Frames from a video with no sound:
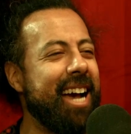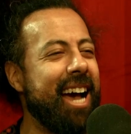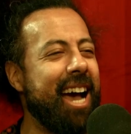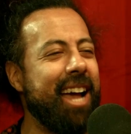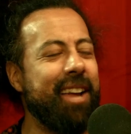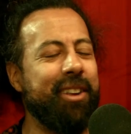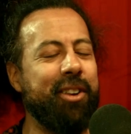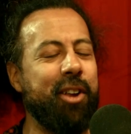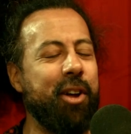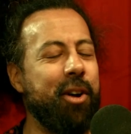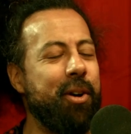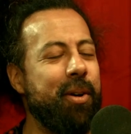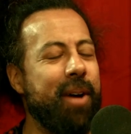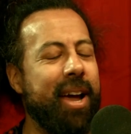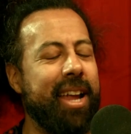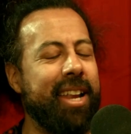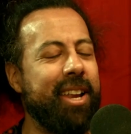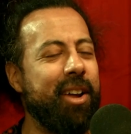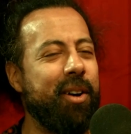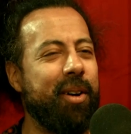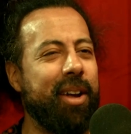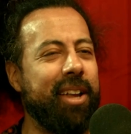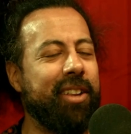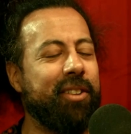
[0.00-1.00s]
I know.
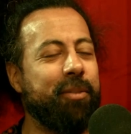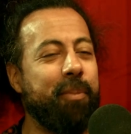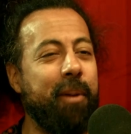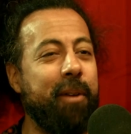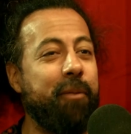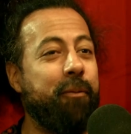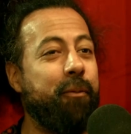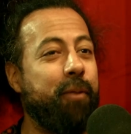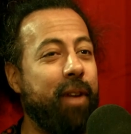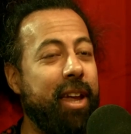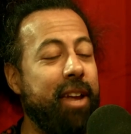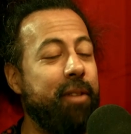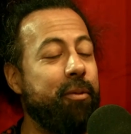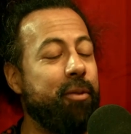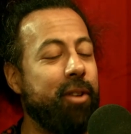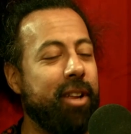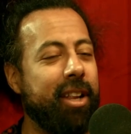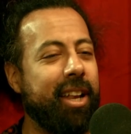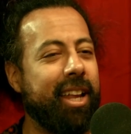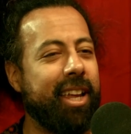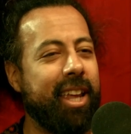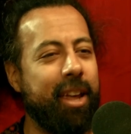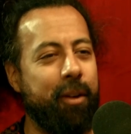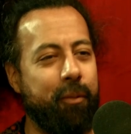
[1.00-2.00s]
It's my
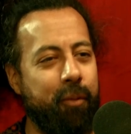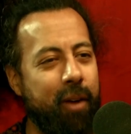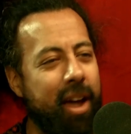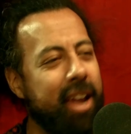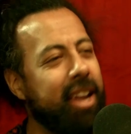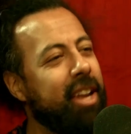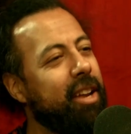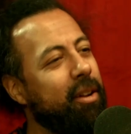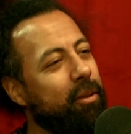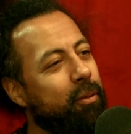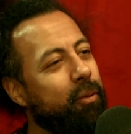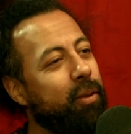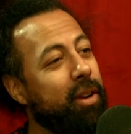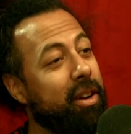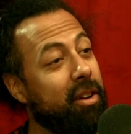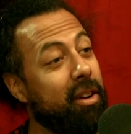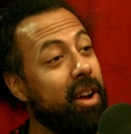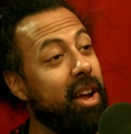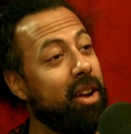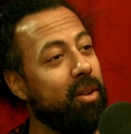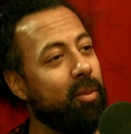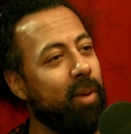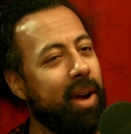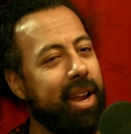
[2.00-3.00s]
favorite. If I could
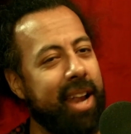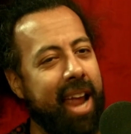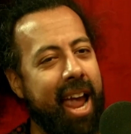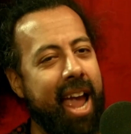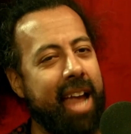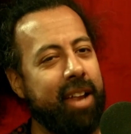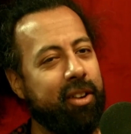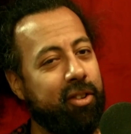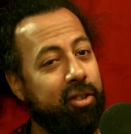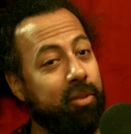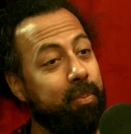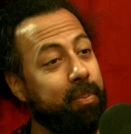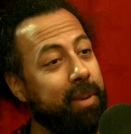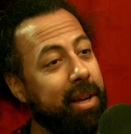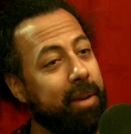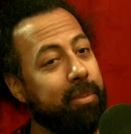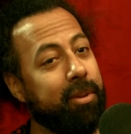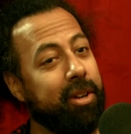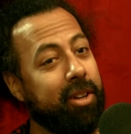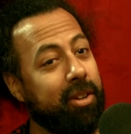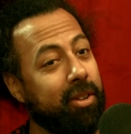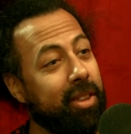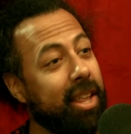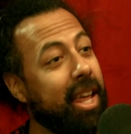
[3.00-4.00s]
figure out a way to be
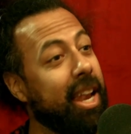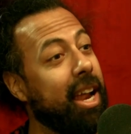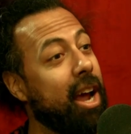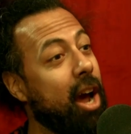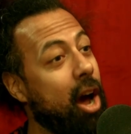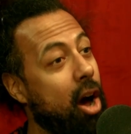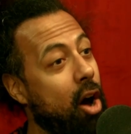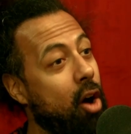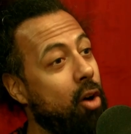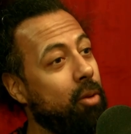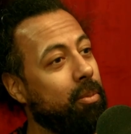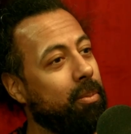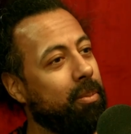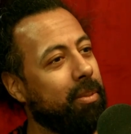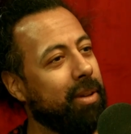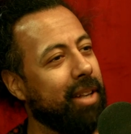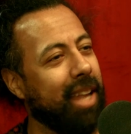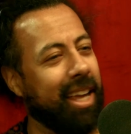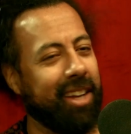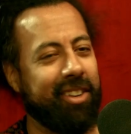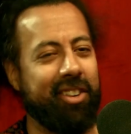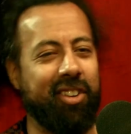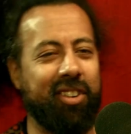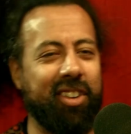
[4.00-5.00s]
able to do that at home,
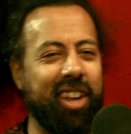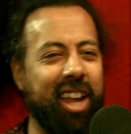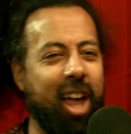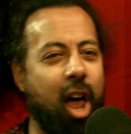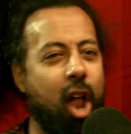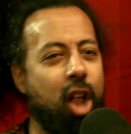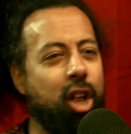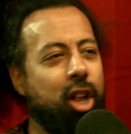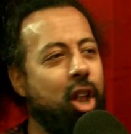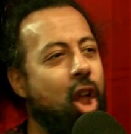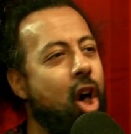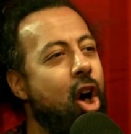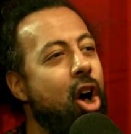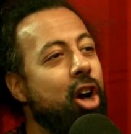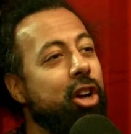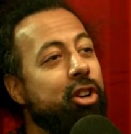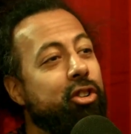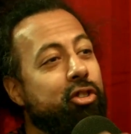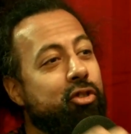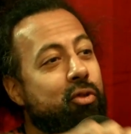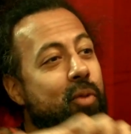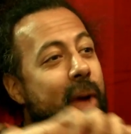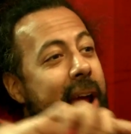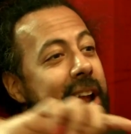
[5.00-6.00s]
a long
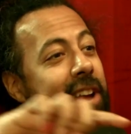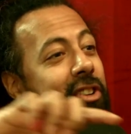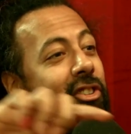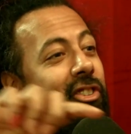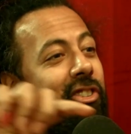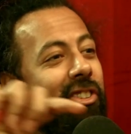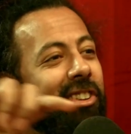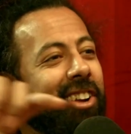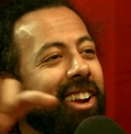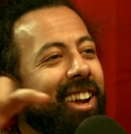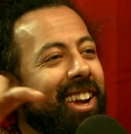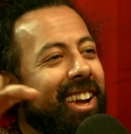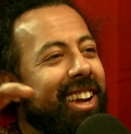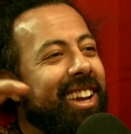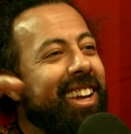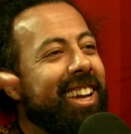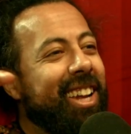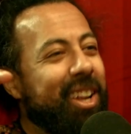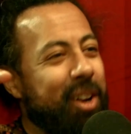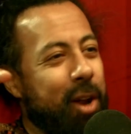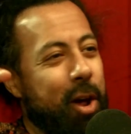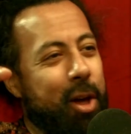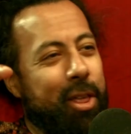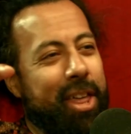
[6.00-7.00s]
trench,
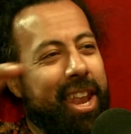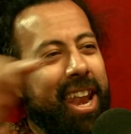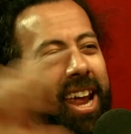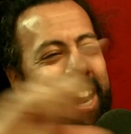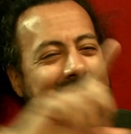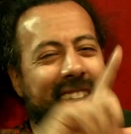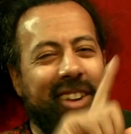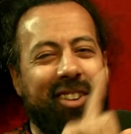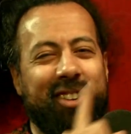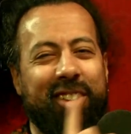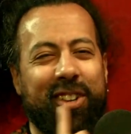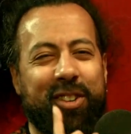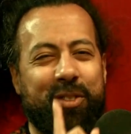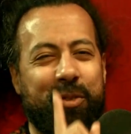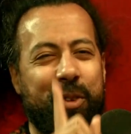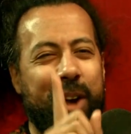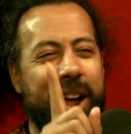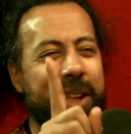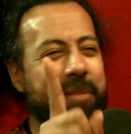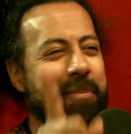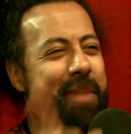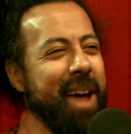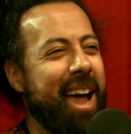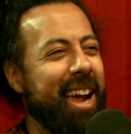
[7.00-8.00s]
that I could just
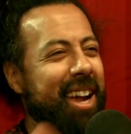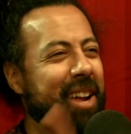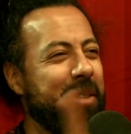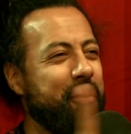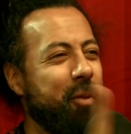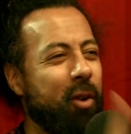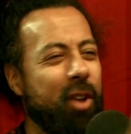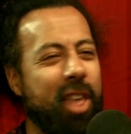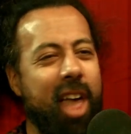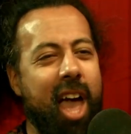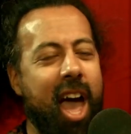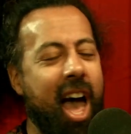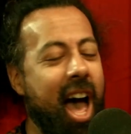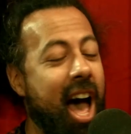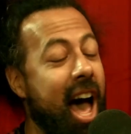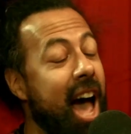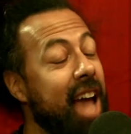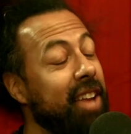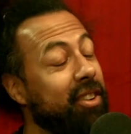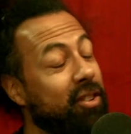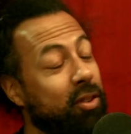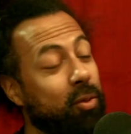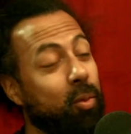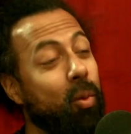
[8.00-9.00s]
run back and forth.
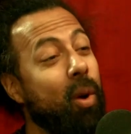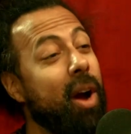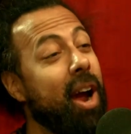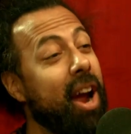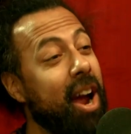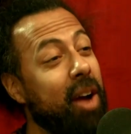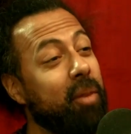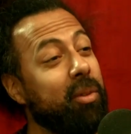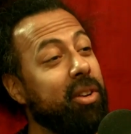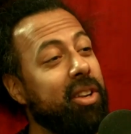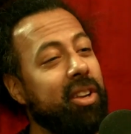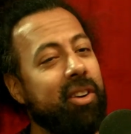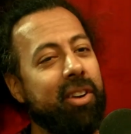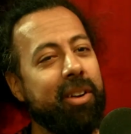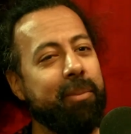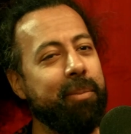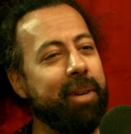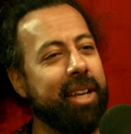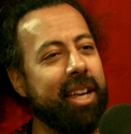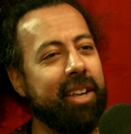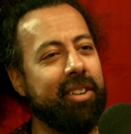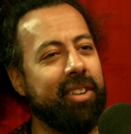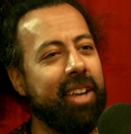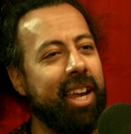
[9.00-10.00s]
I swear I would do it
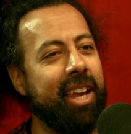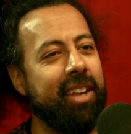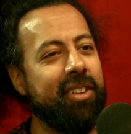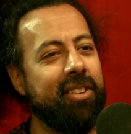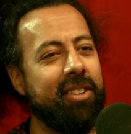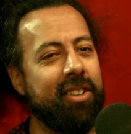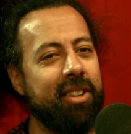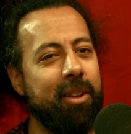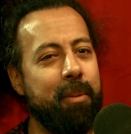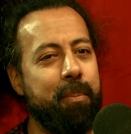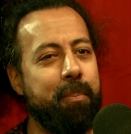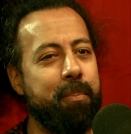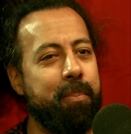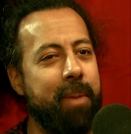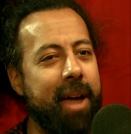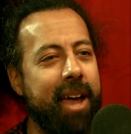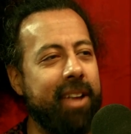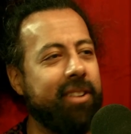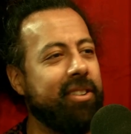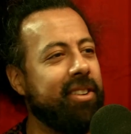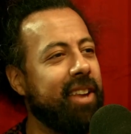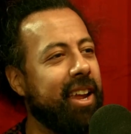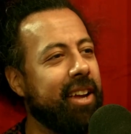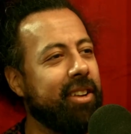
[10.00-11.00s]
because it's the
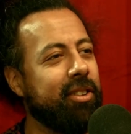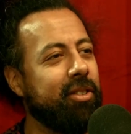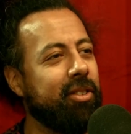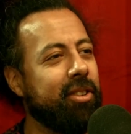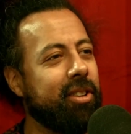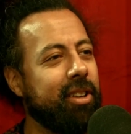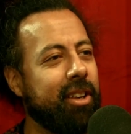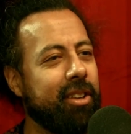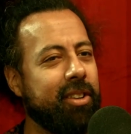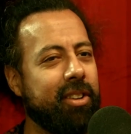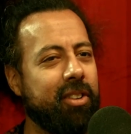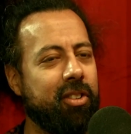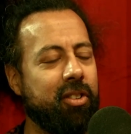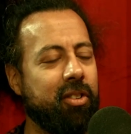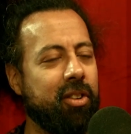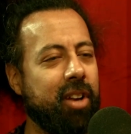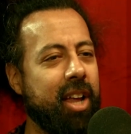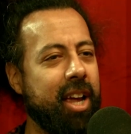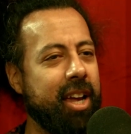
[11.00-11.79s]
best exercise. Because you're